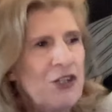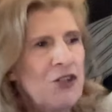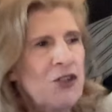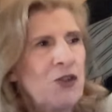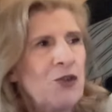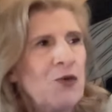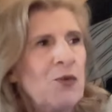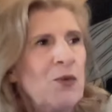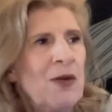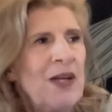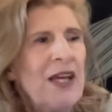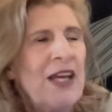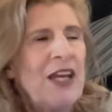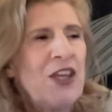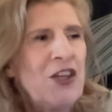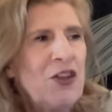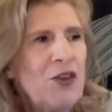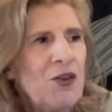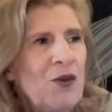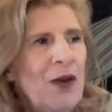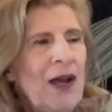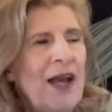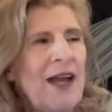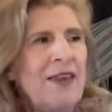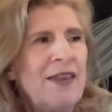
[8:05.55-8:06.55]
to where
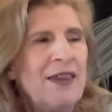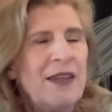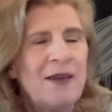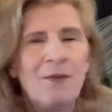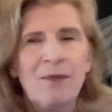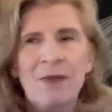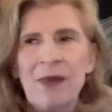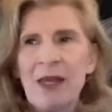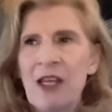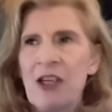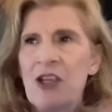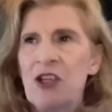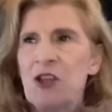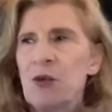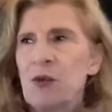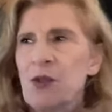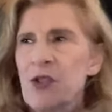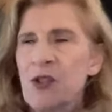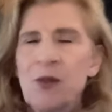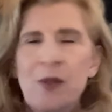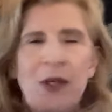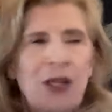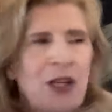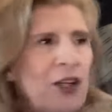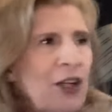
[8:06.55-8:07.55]
you had them, you were
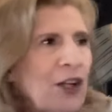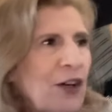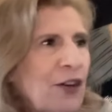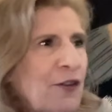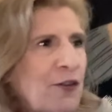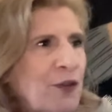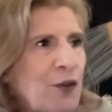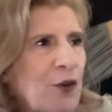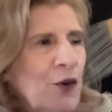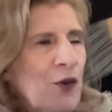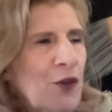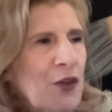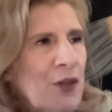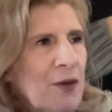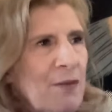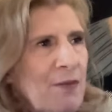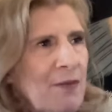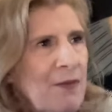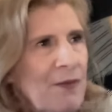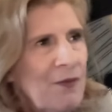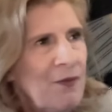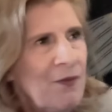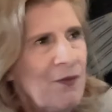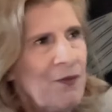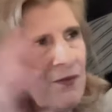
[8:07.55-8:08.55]
doing a lot for
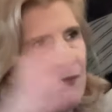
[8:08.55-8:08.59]
them,